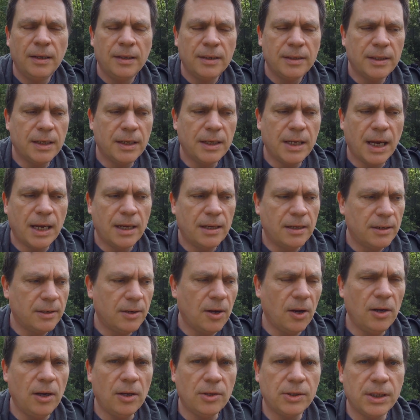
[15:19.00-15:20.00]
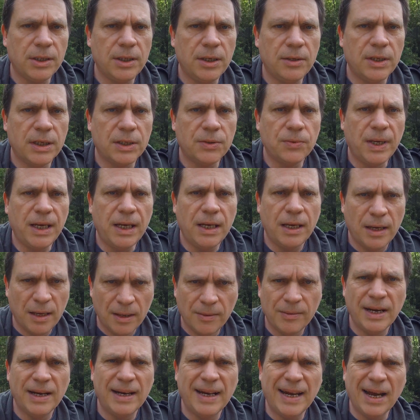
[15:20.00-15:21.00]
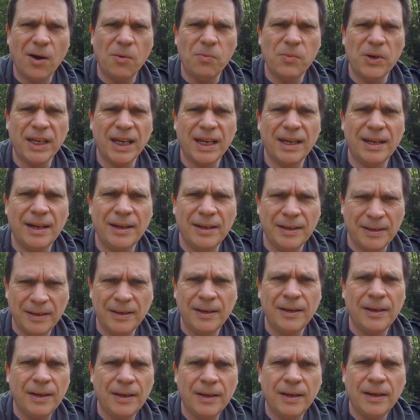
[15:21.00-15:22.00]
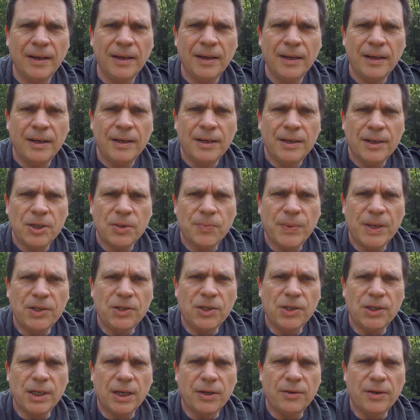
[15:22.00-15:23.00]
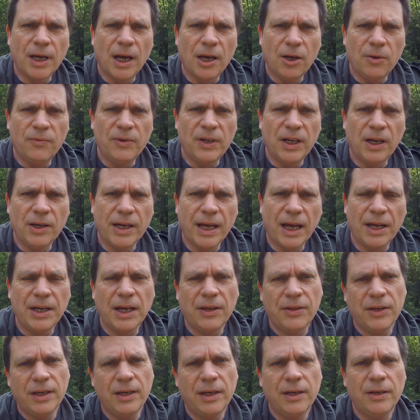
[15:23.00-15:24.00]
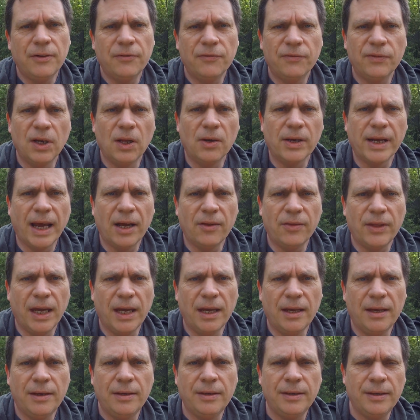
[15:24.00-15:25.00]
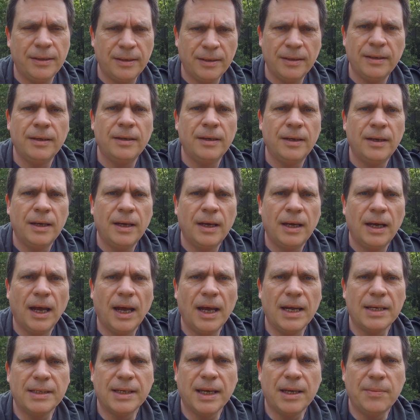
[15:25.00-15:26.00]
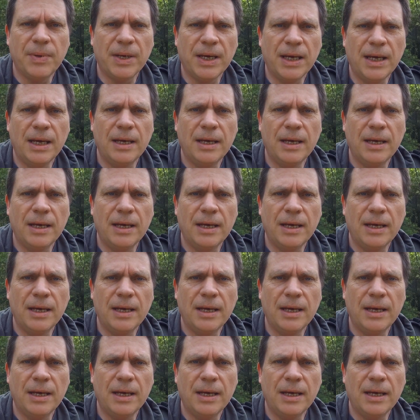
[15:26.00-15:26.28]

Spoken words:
So yeah, got a lot to do this week. I'm going to get on with it. Speak to you soon. Hopefully I'll get another vlog out there ASAP.